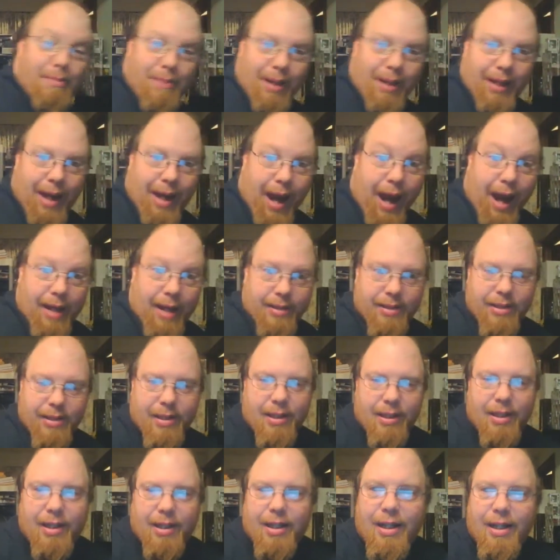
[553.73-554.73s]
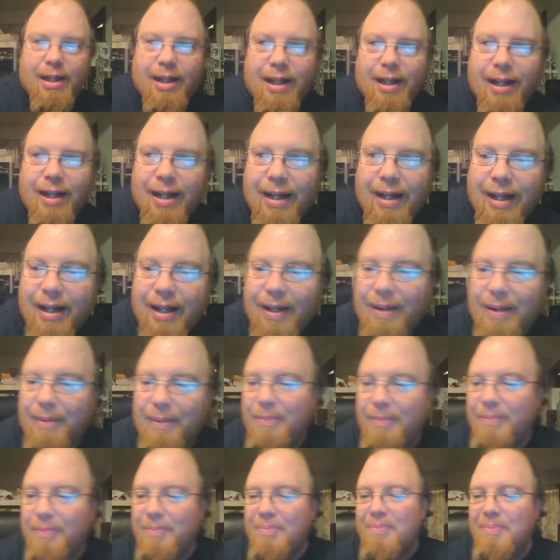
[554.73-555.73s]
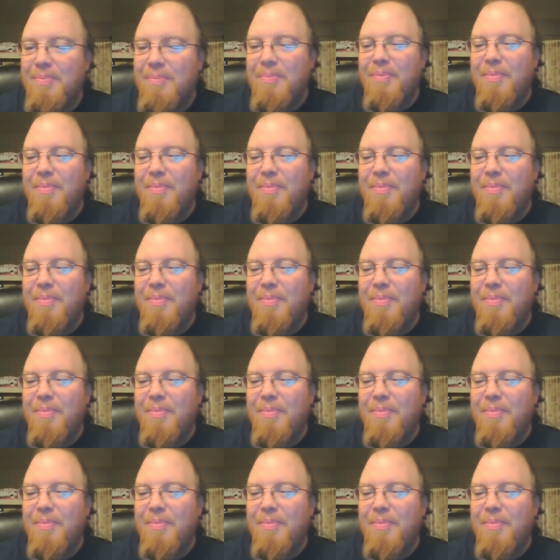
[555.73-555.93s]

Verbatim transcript: my cat. Um,